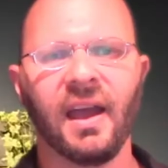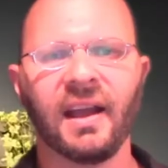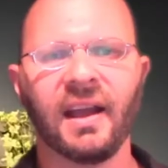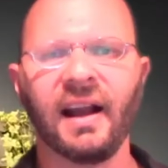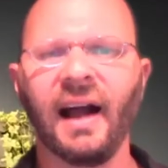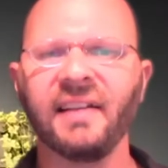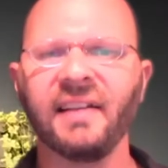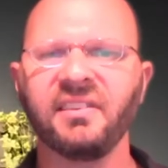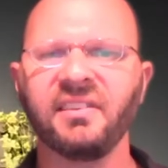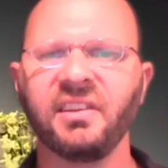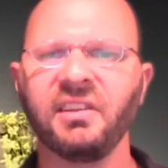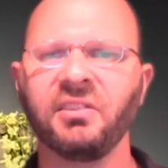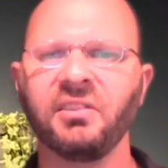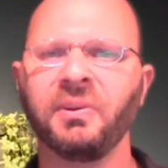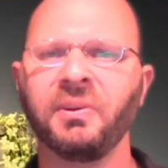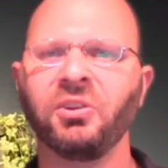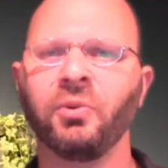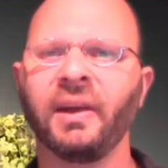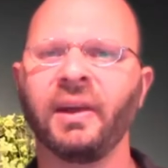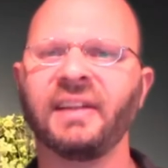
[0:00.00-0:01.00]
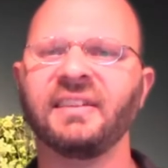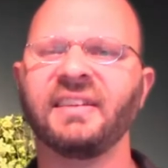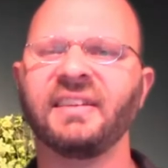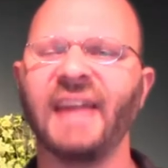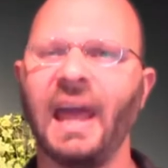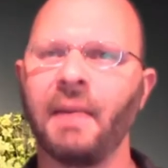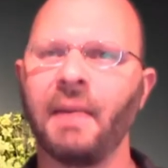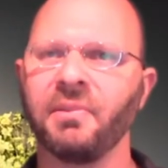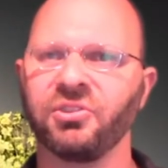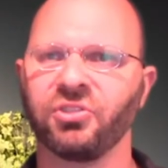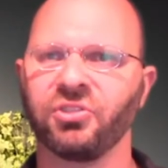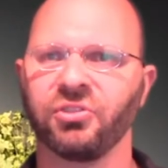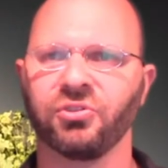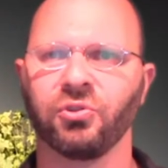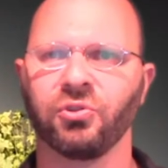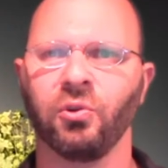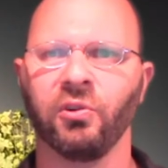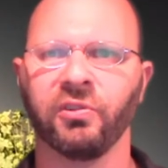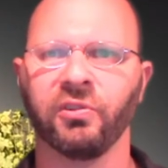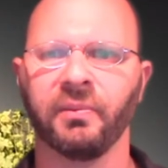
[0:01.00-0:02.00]
God seems to be doing damage
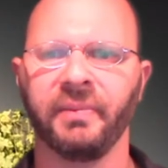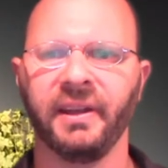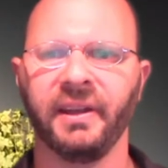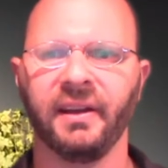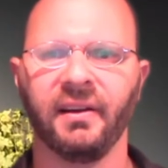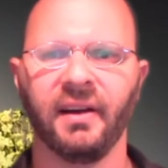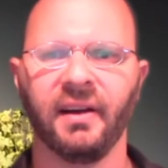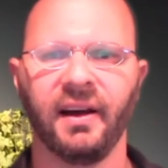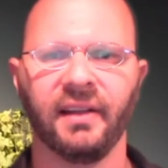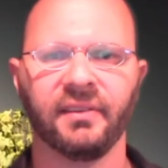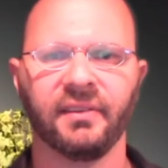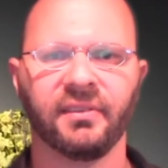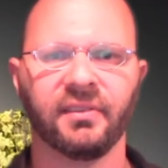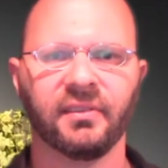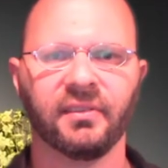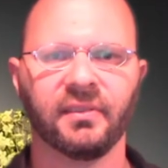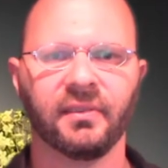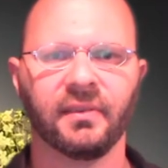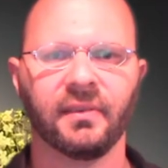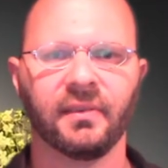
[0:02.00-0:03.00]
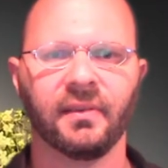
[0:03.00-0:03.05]
control for Pinchas.